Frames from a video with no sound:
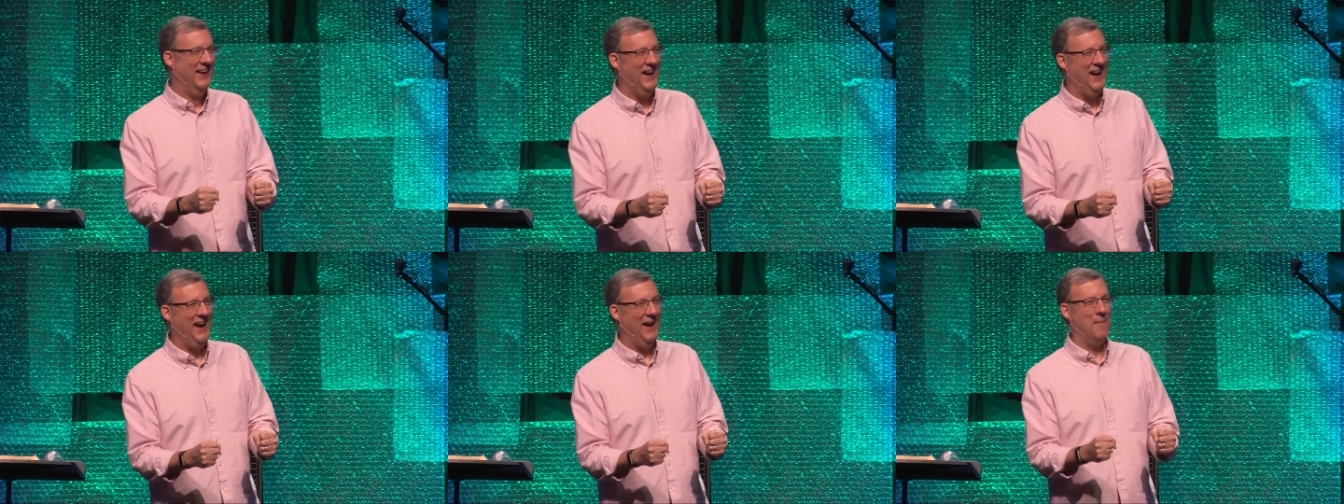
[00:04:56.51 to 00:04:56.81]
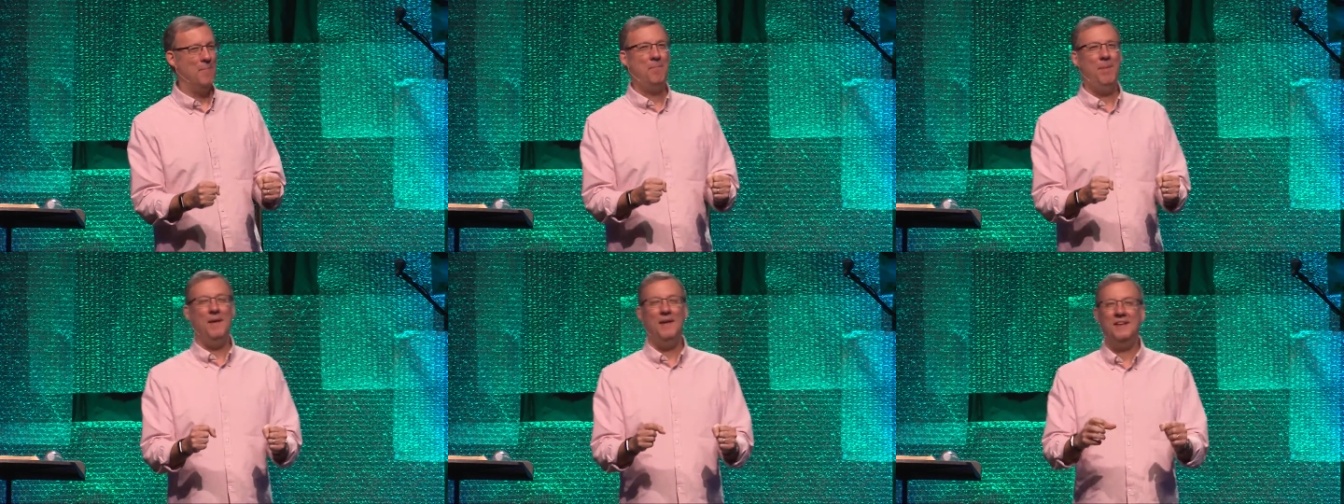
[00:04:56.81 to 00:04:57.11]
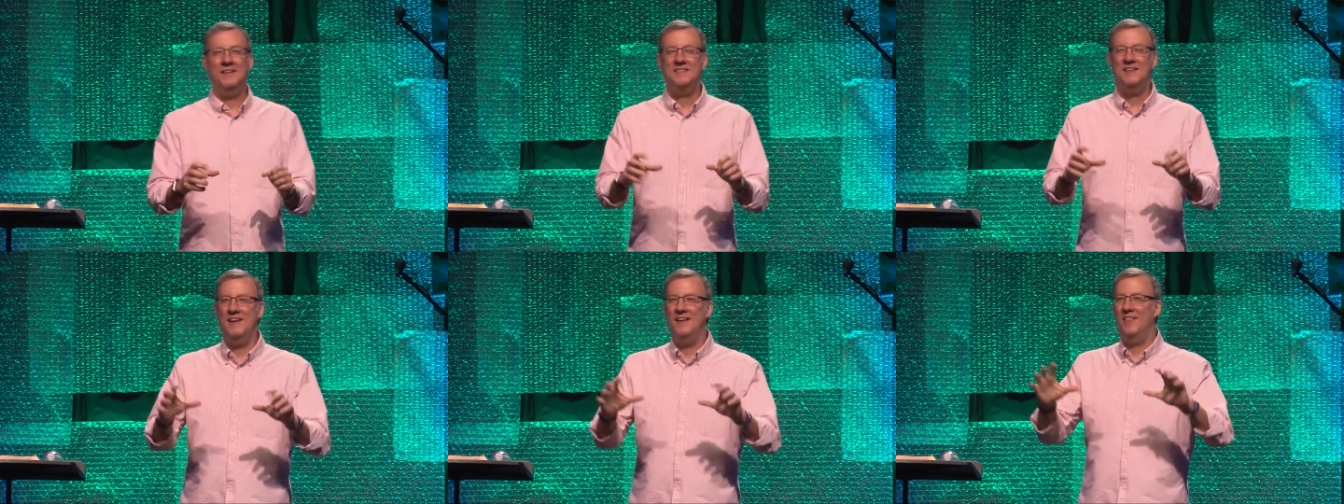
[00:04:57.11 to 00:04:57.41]
Uh, but
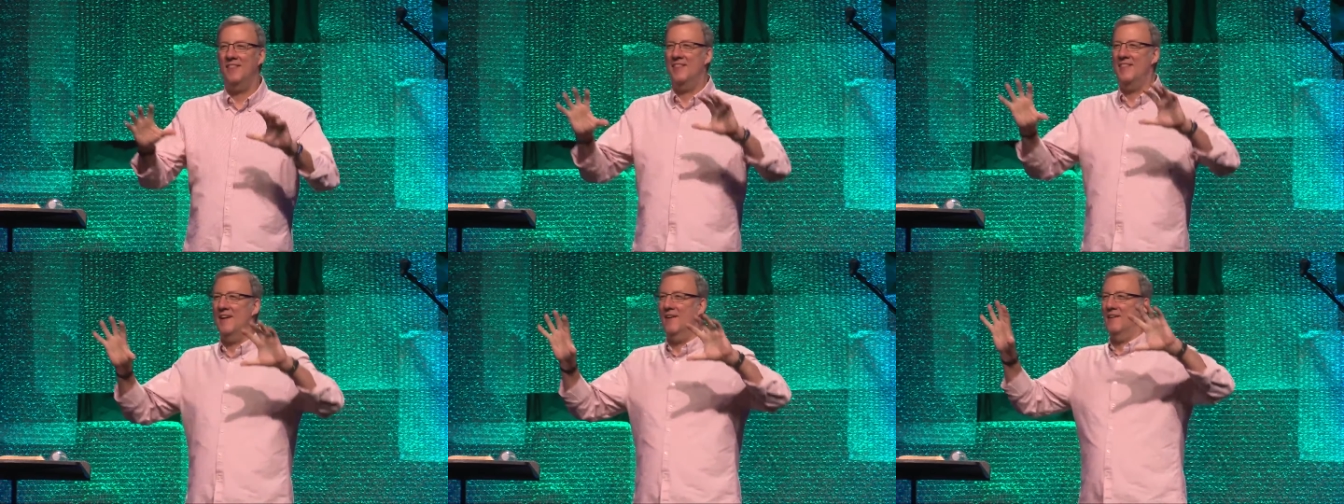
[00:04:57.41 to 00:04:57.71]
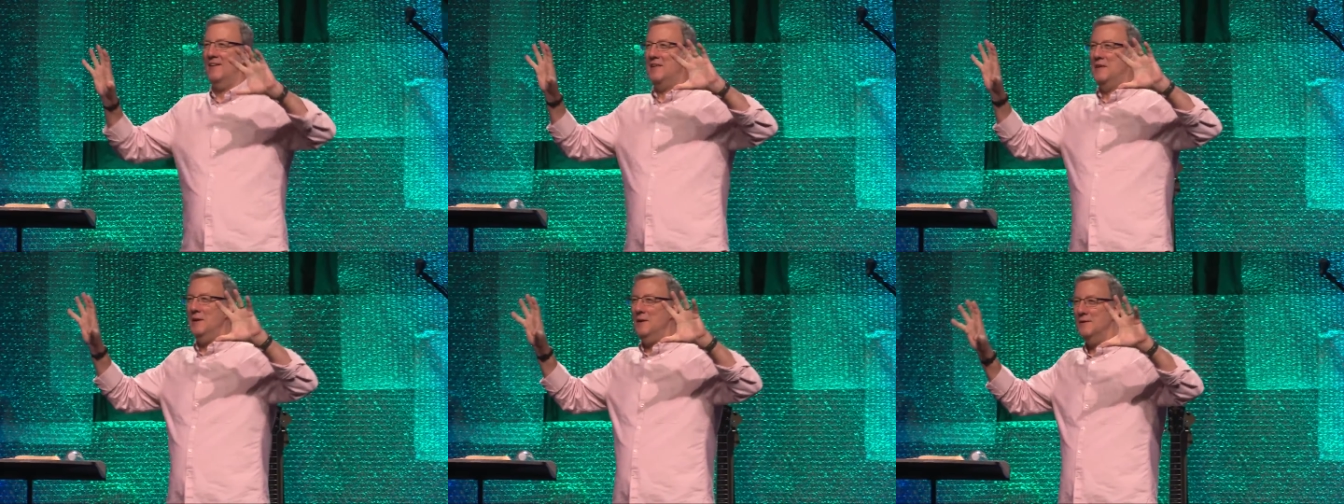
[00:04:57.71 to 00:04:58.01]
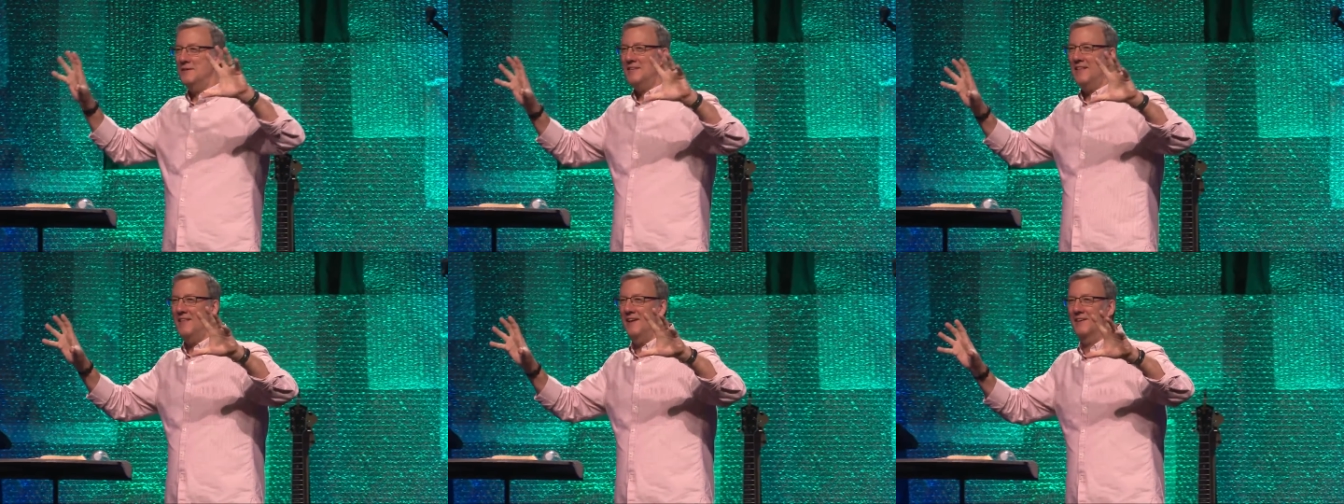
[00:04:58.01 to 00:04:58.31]
you see, they're
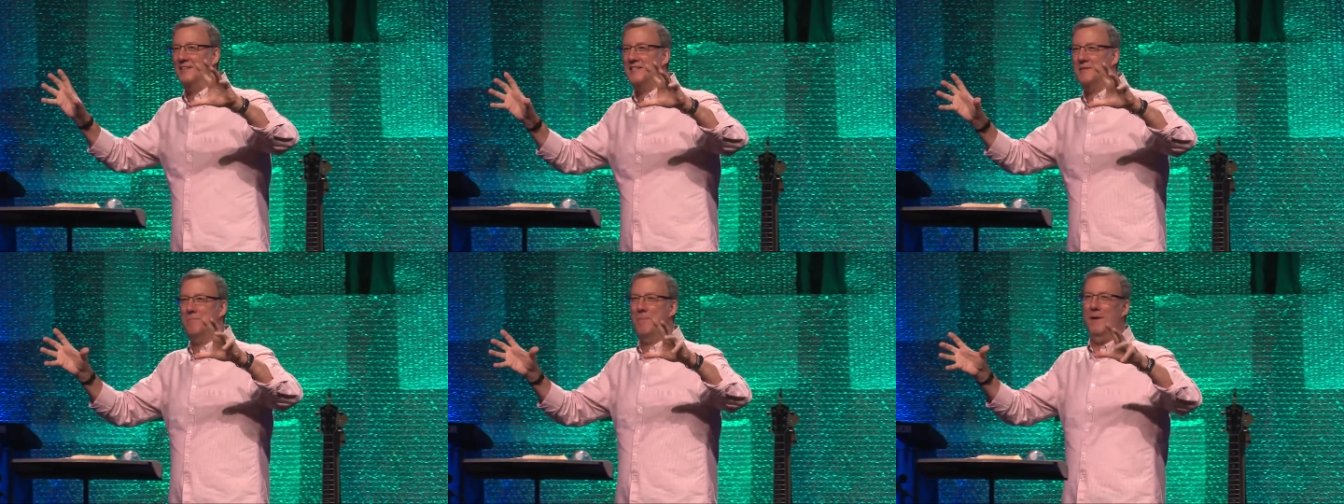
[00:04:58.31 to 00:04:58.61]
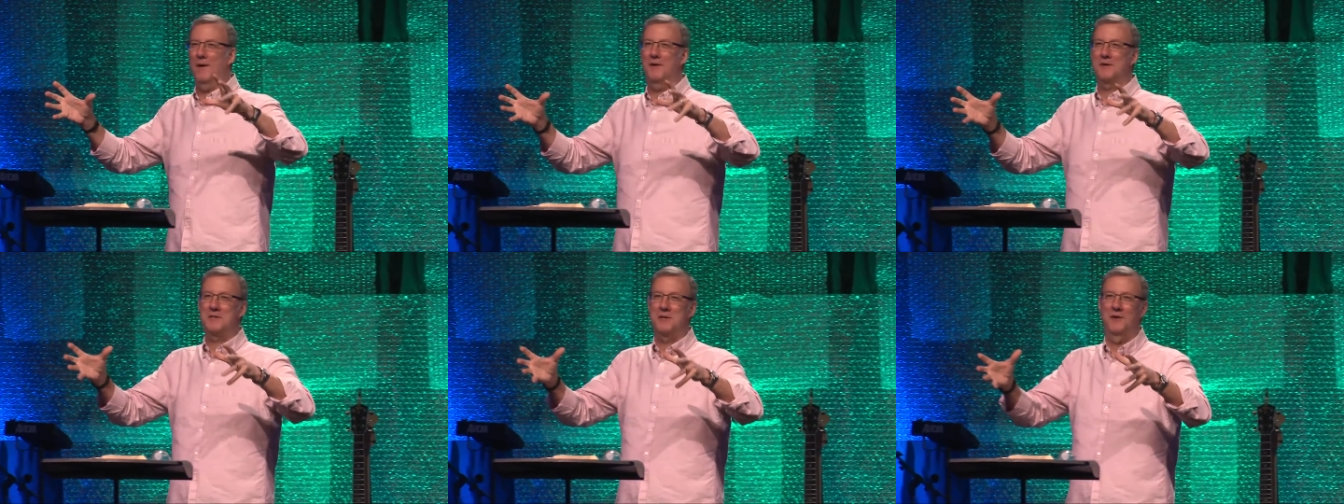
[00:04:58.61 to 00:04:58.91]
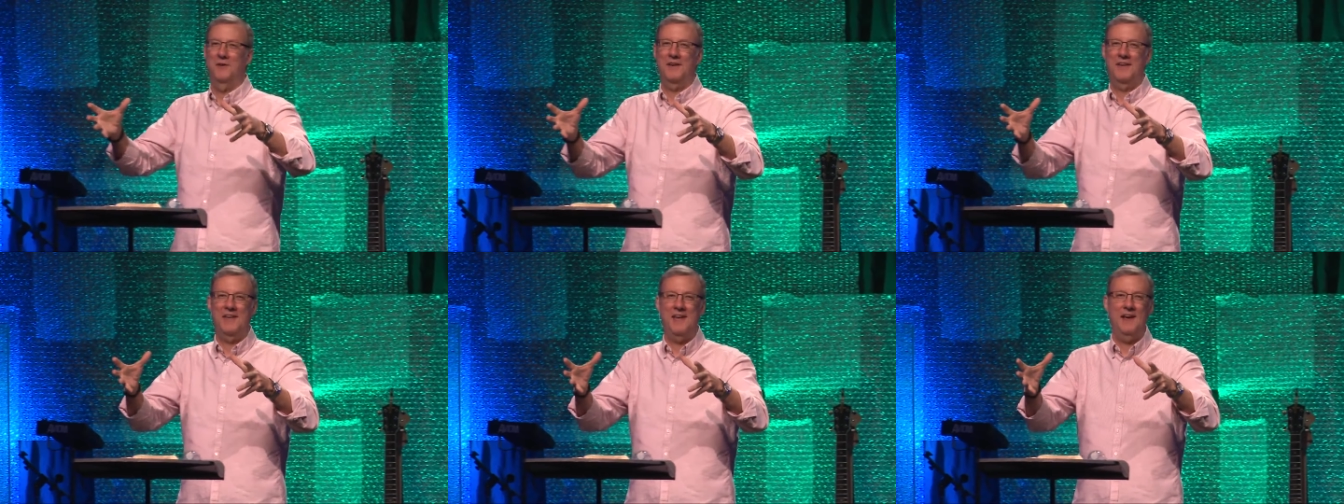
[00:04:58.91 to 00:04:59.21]
using their
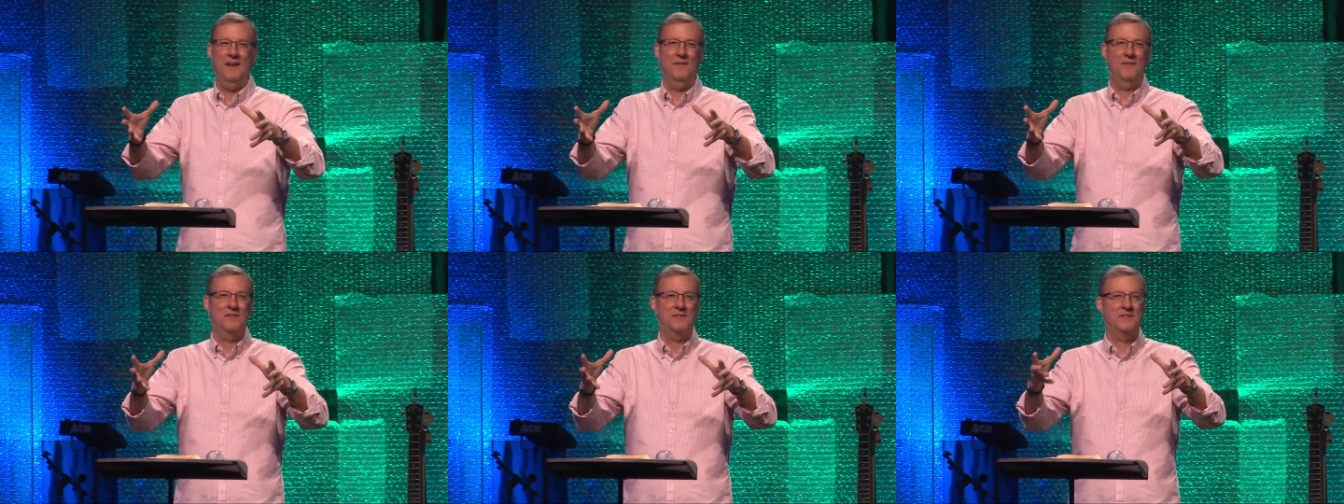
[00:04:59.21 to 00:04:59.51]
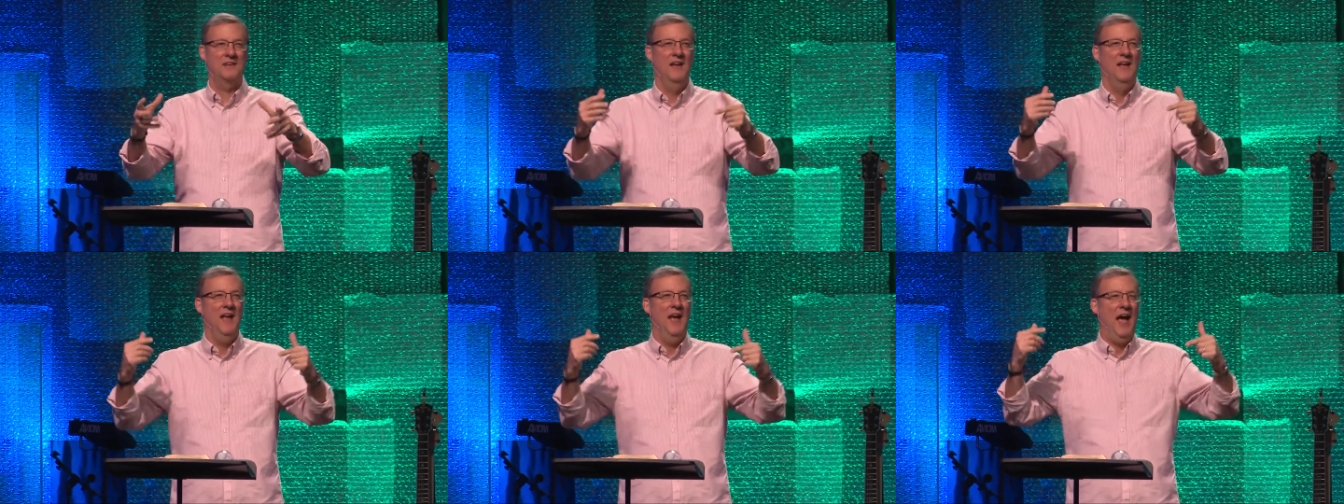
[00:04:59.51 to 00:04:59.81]
spiritual gifts,